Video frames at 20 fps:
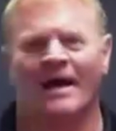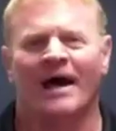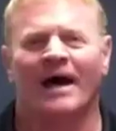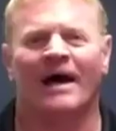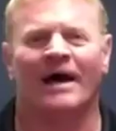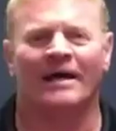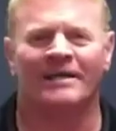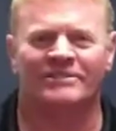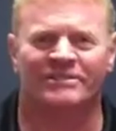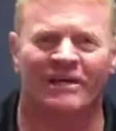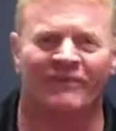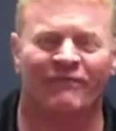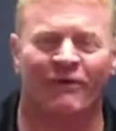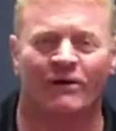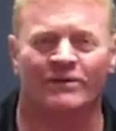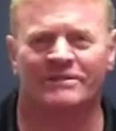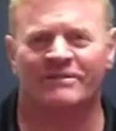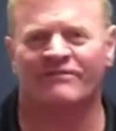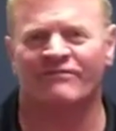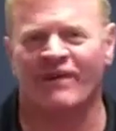Hi, Jeff
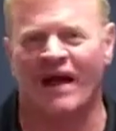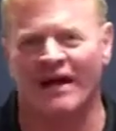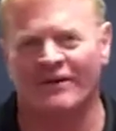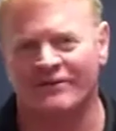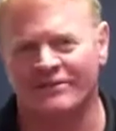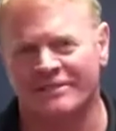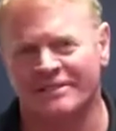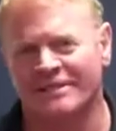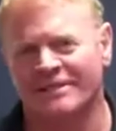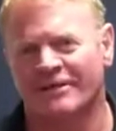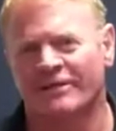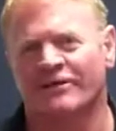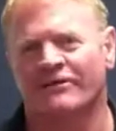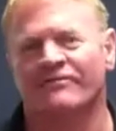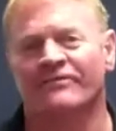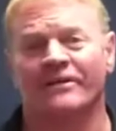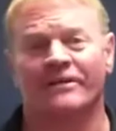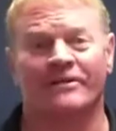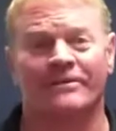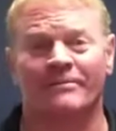Olson, founder and CEO
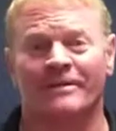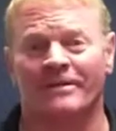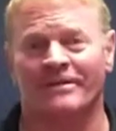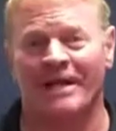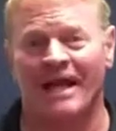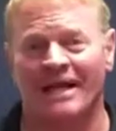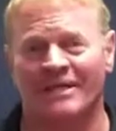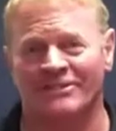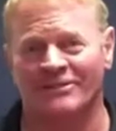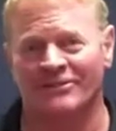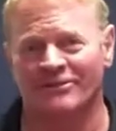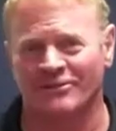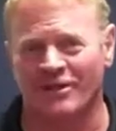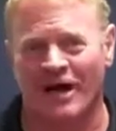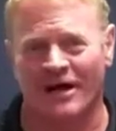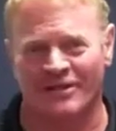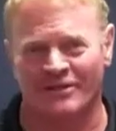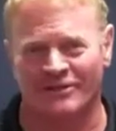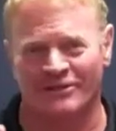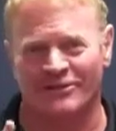of Nerium International,
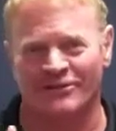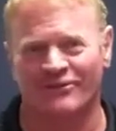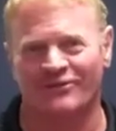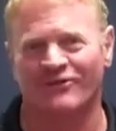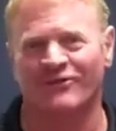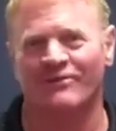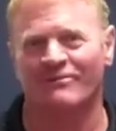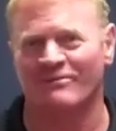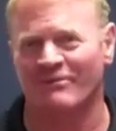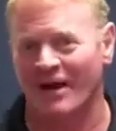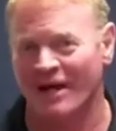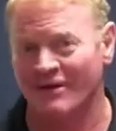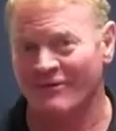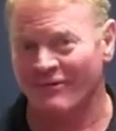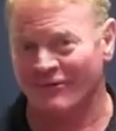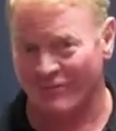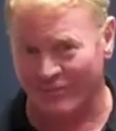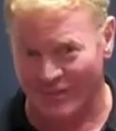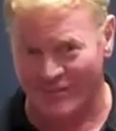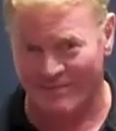talking to you from my
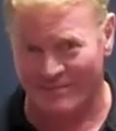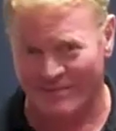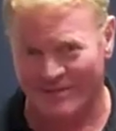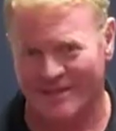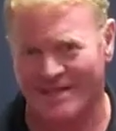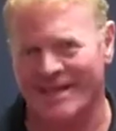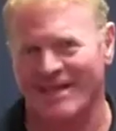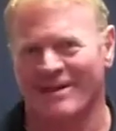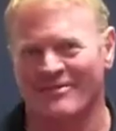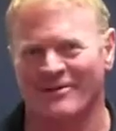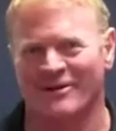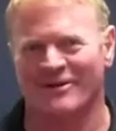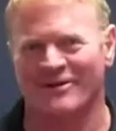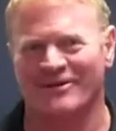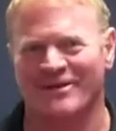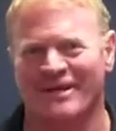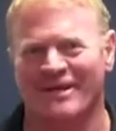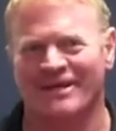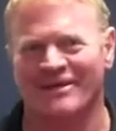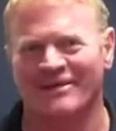foot camera,
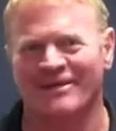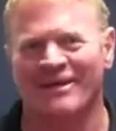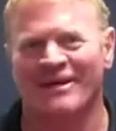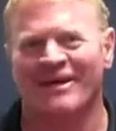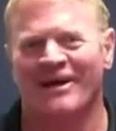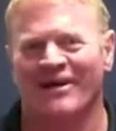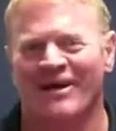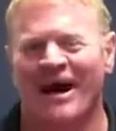okay?